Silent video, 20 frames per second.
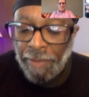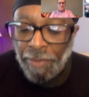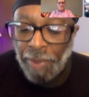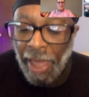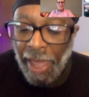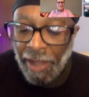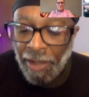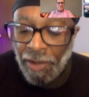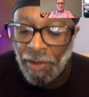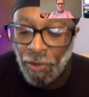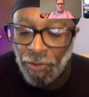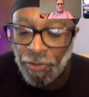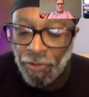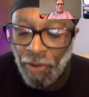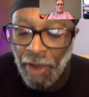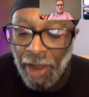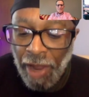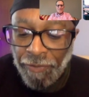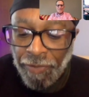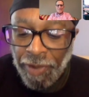Black
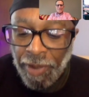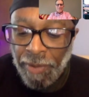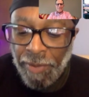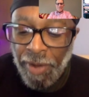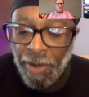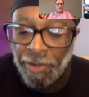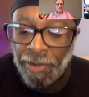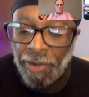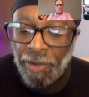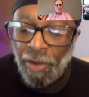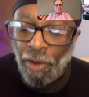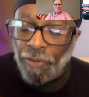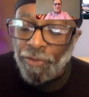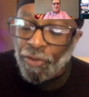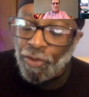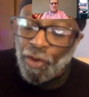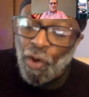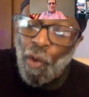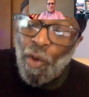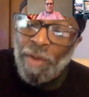culture, African American
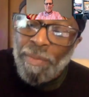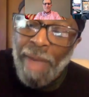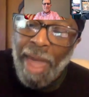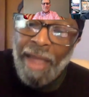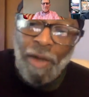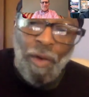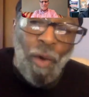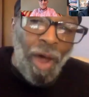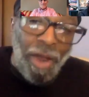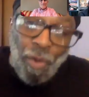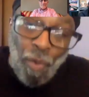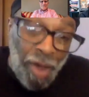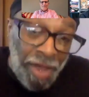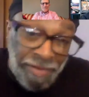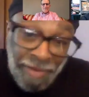culture, going back quite a ways.